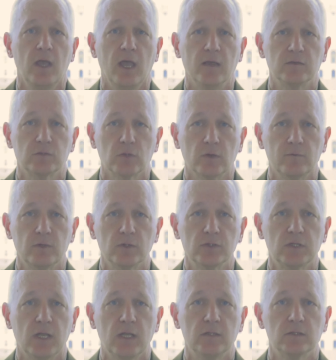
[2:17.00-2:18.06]
have served their
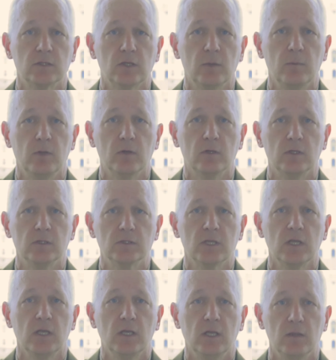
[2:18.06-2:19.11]
states and communities
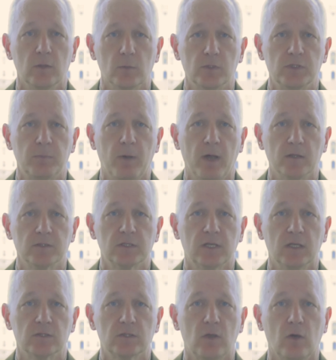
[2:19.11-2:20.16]
in the response
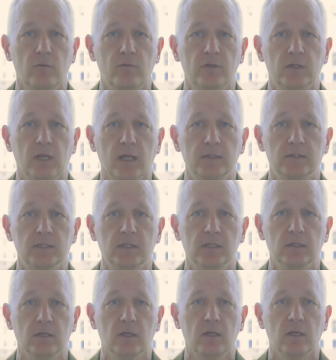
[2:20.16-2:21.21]
against
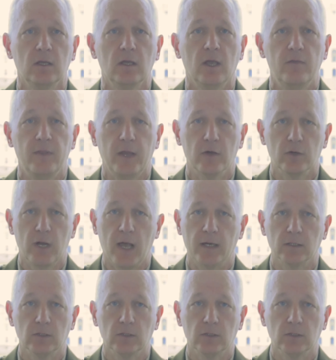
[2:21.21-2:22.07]
COVID-19, and they are not